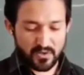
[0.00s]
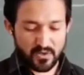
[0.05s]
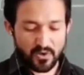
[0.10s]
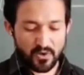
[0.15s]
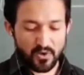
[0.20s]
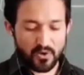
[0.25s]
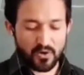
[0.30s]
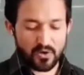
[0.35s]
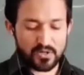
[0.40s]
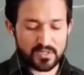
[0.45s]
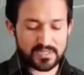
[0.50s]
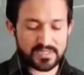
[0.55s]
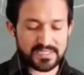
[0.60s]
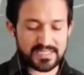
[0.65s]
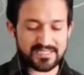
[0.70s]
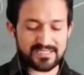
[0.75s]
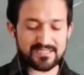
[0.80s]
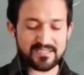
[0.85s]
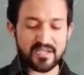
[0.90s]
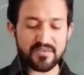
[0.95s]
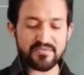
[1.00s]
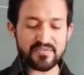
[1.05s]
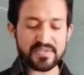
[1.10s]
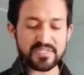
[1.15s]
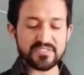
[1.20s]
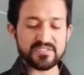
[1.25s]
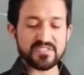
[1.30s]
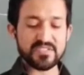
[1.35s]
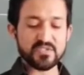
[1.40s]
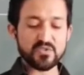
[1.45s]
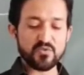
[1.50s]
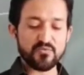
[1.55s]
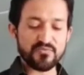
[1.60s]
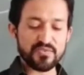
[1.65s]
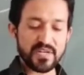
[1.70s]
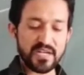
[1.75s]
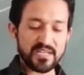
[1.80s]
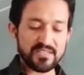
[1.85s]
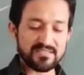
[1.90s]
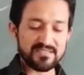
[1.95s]
All these references of
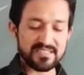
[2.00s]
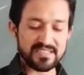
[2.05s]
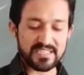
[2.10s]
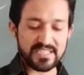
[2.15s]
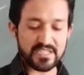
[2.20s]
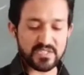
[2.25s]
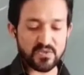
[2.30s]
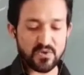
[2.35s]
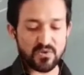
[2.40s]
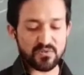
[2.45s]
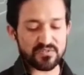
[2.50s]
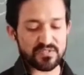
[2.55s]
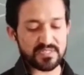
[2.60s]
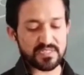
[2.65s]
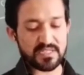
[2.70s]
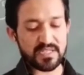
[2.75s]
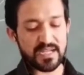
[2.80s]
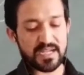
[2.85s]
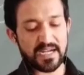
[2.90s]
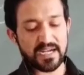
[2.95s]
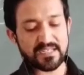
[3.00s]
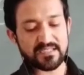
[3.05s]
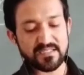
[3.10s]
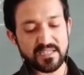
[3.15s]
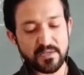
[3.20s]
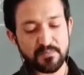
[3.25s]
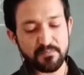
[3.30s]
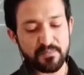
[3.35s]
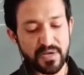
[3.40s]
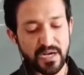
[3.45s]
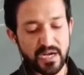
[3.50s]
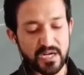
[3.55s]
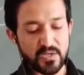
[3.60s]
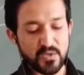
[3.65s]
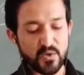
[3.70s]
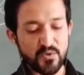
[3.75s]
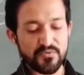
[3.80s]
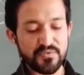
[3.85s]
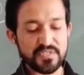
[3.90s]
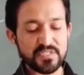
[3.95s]
dancing and tossing heads are part
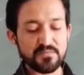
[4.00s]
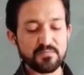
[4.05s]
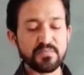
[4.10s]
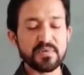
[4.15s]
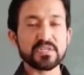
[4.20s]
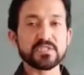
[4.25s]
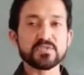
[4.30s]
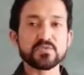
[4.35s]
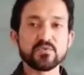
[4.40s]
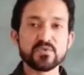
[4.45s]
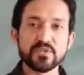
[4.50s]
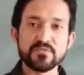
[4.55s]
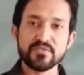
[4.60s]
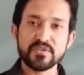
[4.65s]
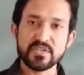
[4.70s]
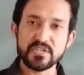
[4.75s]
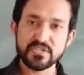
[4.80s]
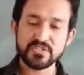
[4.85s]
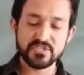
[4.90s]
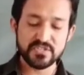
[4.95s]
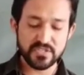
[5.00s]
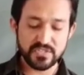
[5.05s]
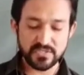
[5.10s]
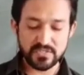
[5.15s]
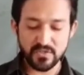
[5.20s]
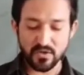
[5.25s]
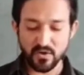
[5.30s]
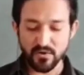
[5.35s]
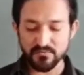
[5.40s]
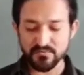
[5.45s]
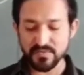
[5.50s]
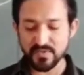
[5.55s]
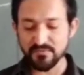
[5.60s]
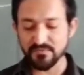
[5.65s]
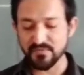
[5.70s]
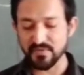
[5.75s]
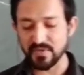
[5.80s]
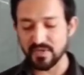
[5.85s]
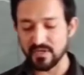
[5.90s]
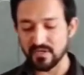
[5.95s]
of his personification of the
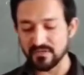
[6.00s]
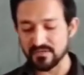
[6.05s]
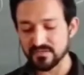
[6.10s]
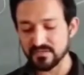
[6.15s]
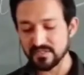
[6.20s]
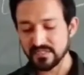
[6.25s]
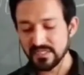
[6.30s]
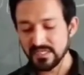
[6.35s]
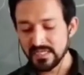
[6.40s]
flowers.